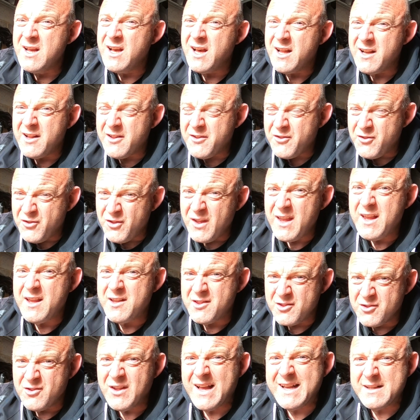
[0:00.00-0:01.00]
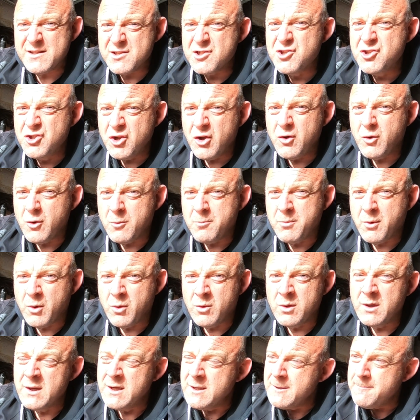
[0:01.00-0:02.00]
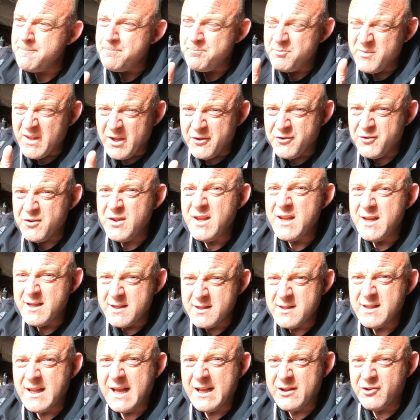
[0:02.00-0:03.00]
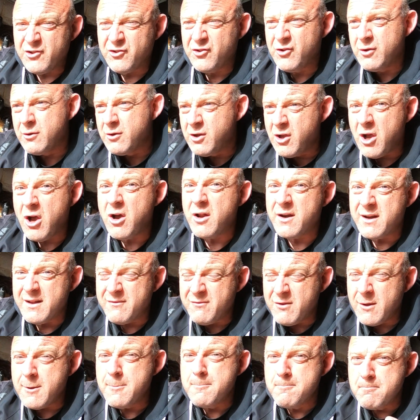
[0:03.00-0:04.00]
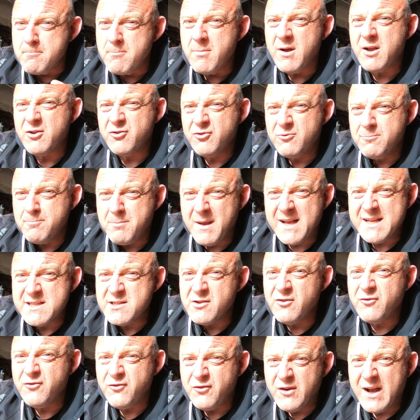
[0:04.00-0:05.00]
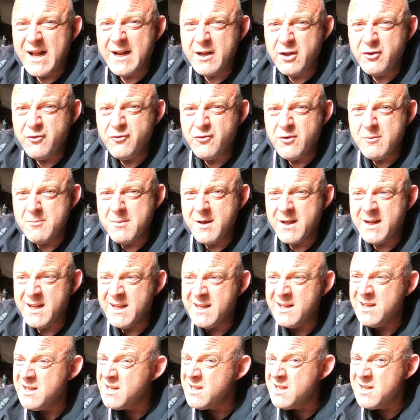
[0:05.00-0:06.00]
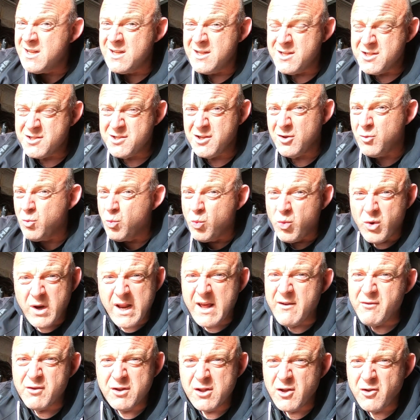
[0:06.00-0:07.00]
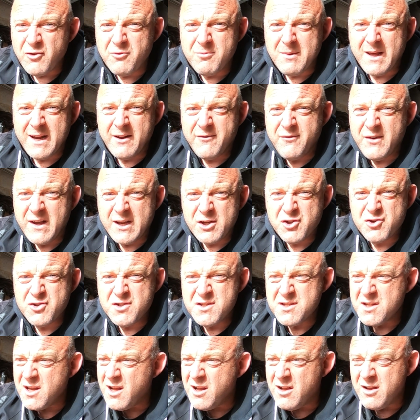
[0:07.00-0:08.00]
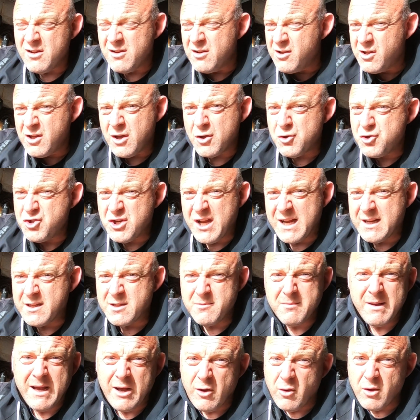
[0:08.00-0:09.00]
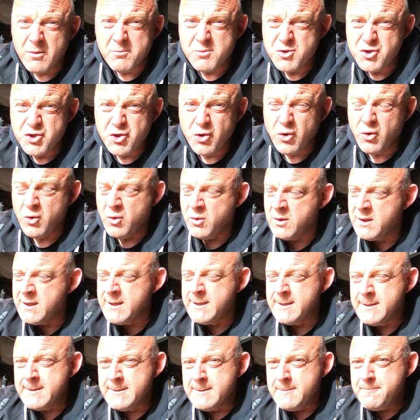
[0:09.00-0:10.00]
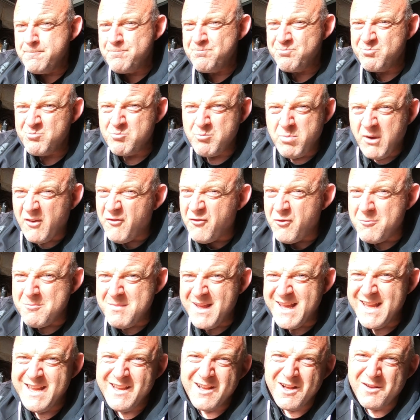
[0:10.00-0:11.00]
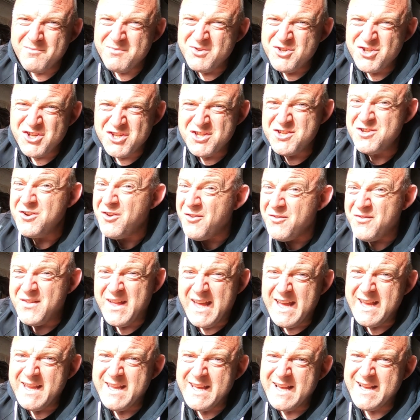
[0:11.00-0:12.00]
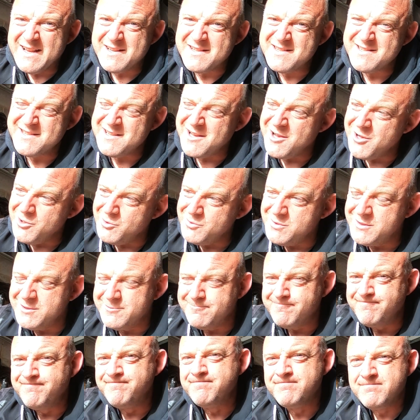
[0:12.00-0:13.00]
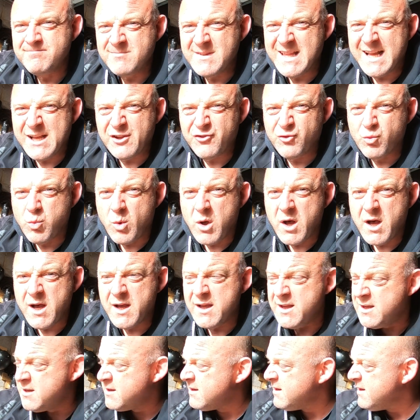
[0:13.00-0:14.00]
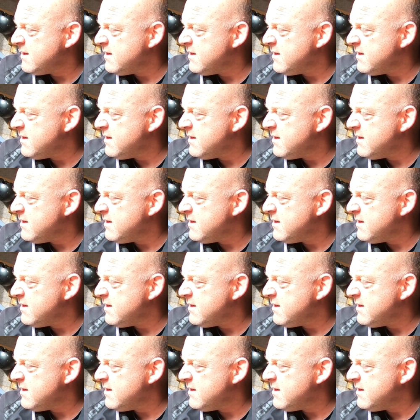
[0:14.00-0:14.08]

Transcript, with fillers: and I think that's doable. I think that's kind of much better value for money. So whatever those manufacturers are, go check them out, I'm sure. But for me, I'm just not there yet, so that's why